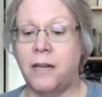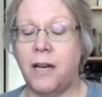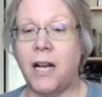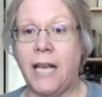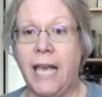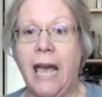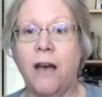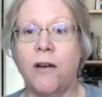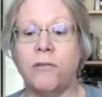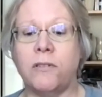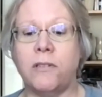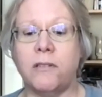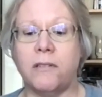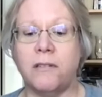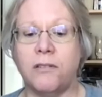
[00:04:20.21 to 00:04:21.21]

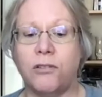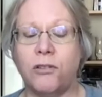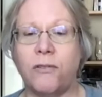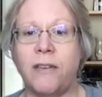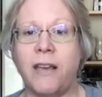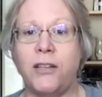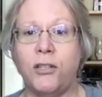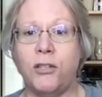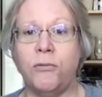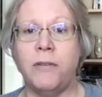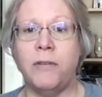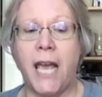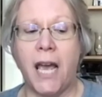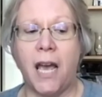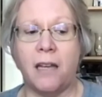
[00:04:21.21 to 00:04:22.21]
accounts so that you
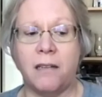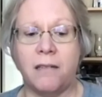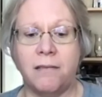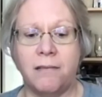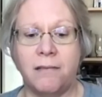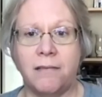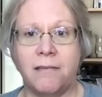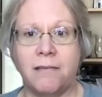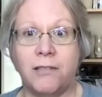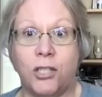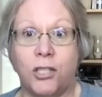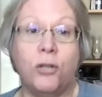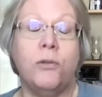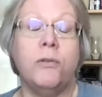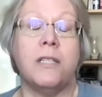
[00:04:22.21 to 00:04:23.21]
can
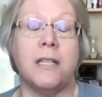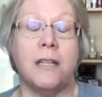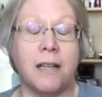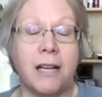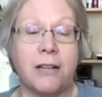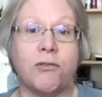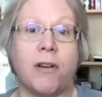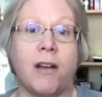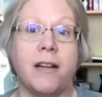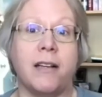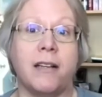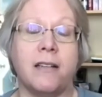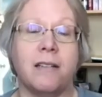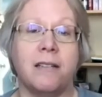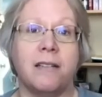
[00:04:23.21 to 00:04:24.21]
use an
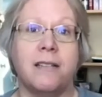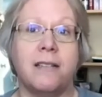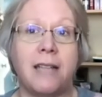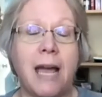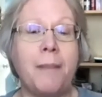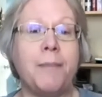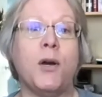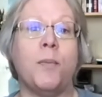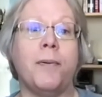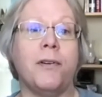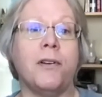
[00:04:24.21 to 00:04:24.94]
electronic lab notebook.